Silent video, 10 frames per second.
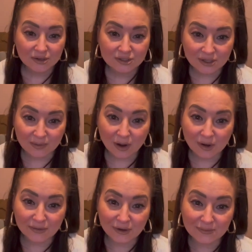So
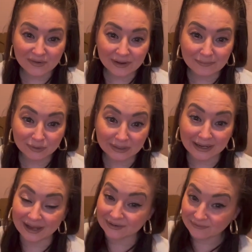although Marie Budlick
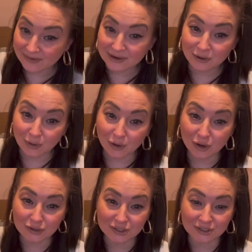had a very
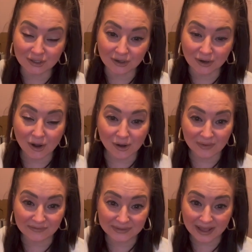close call with
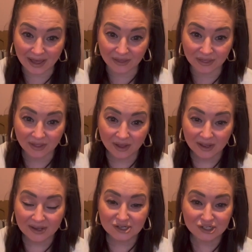death,
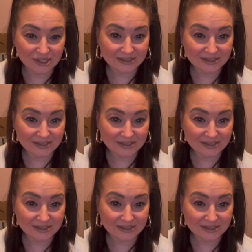she